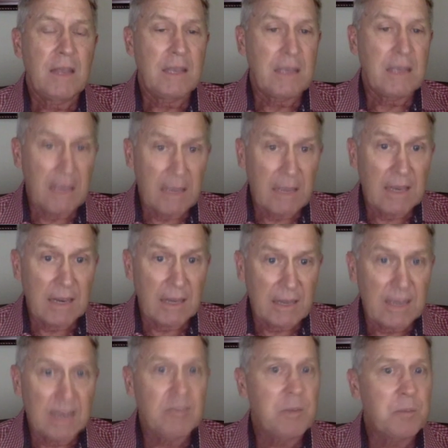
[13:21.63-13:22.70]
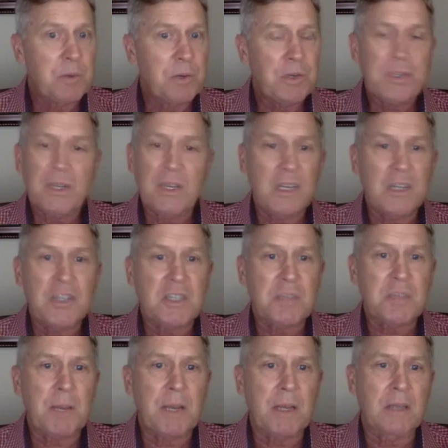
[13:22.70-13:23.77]
in a given person, it just
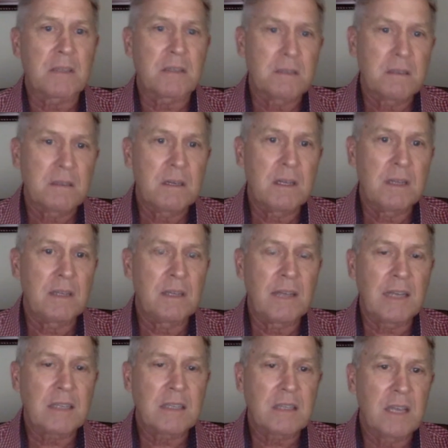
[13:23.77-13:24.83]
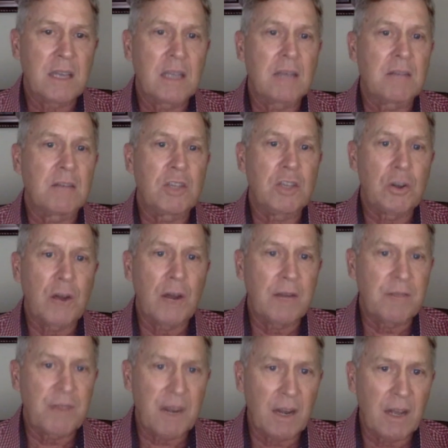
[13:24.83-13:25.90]
spikes. And the next thing you're on a
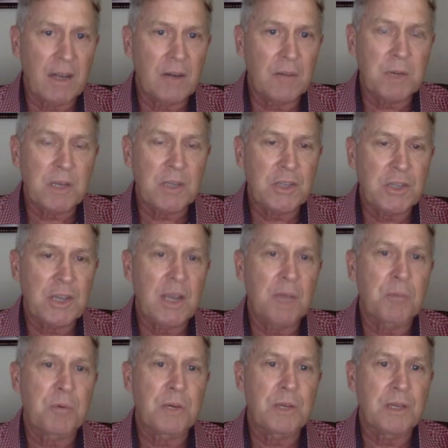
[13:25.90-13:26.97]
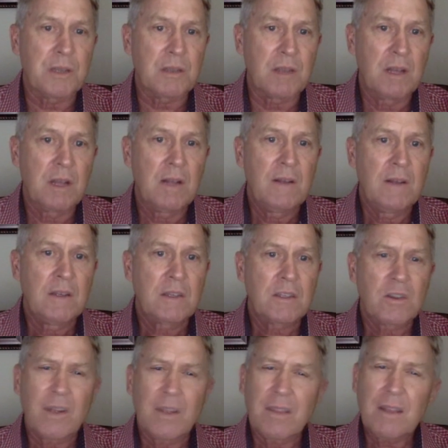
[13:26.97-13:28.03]
ventilator because you can't breathe.
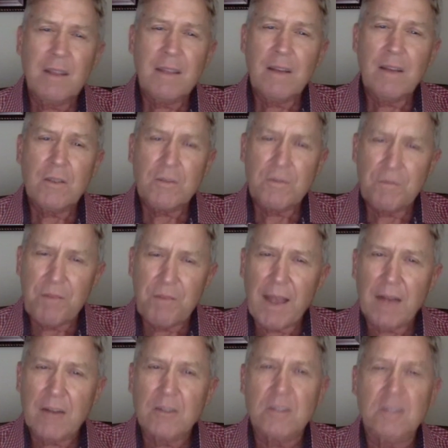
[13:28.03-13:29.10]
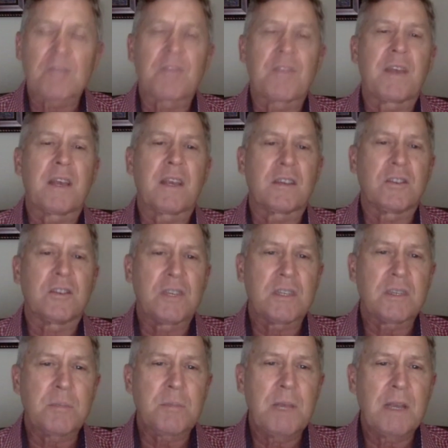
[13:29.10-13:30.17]
So I think those factors of things
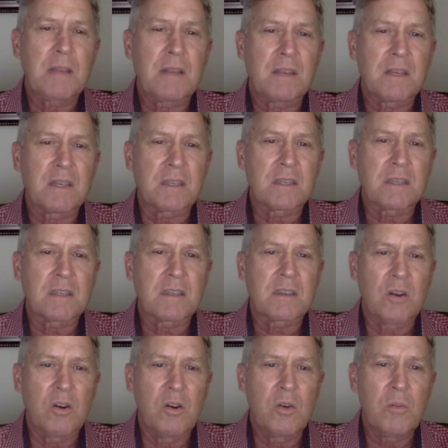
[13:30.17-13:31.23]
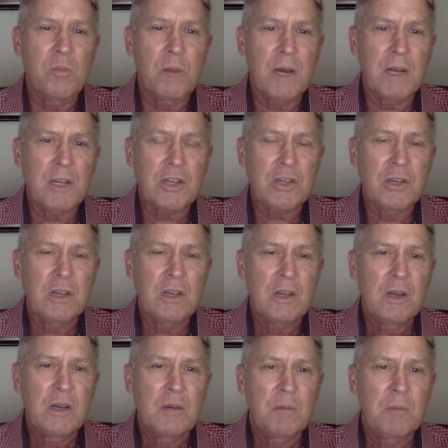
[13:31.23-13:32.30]
just make this so much
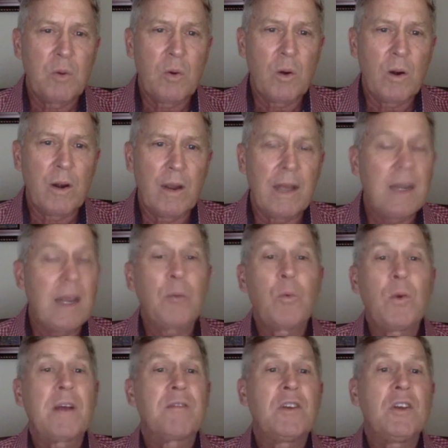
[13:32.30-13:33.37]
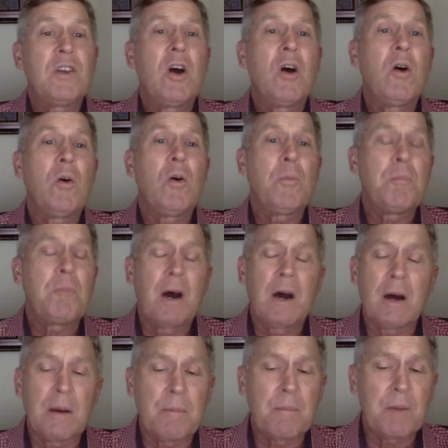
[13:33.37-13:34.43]
more. And, and we have no
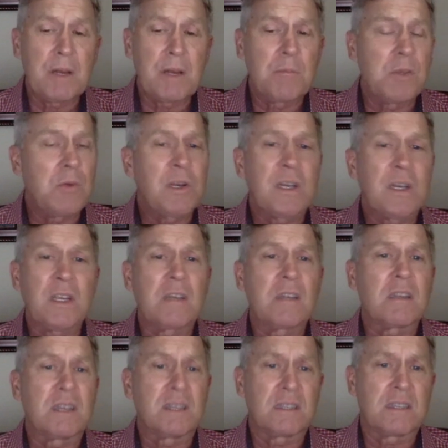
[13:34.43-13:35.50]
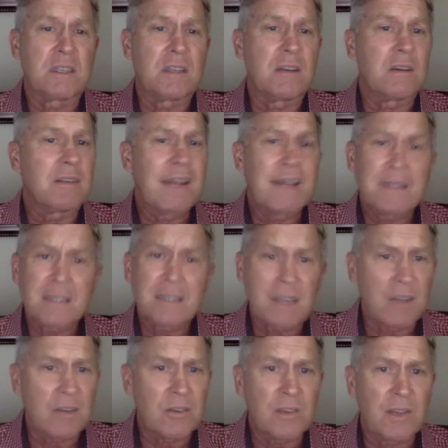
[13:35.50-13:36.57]
um, immunity to this either. That's the
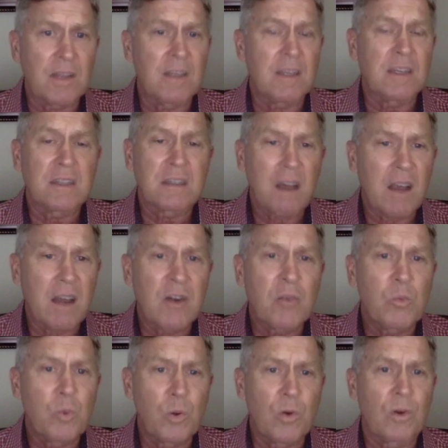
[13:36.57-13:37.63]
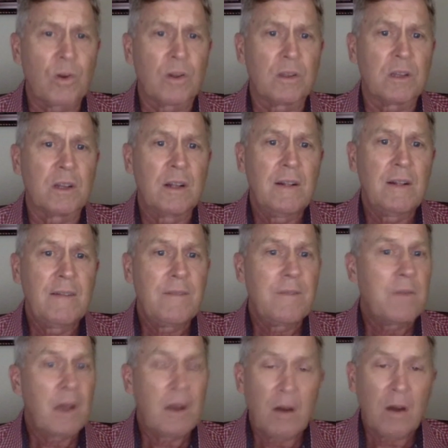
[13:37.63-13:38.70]
other thing. The entire world
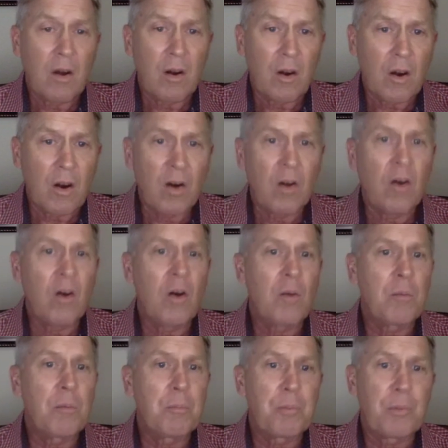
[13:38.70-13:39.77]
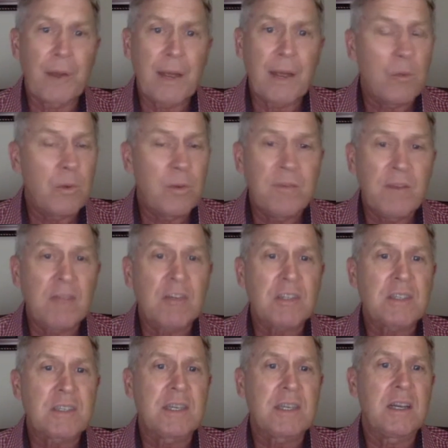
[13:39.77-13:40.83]
are, are all brand. We've never
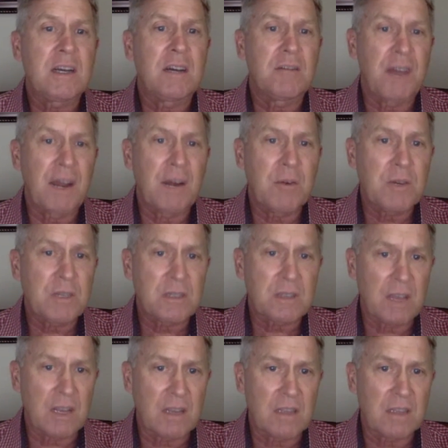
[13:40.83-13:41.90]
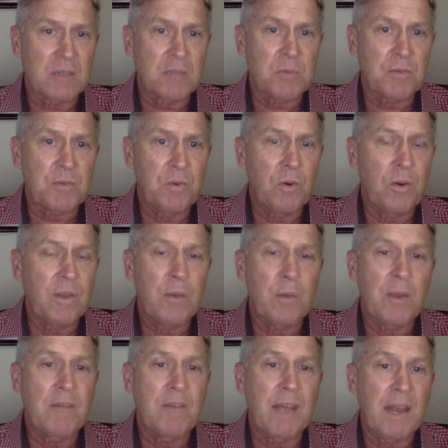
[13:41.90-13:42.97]
seen a virus like this before that we
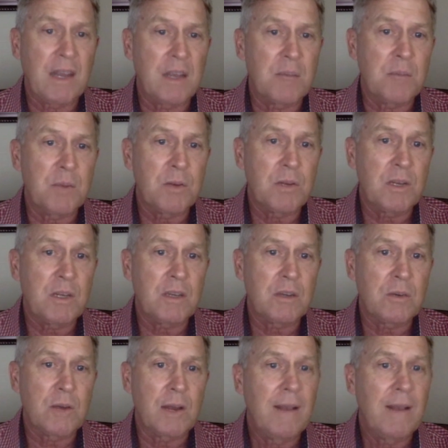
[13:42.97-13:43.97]
have any immunity to it.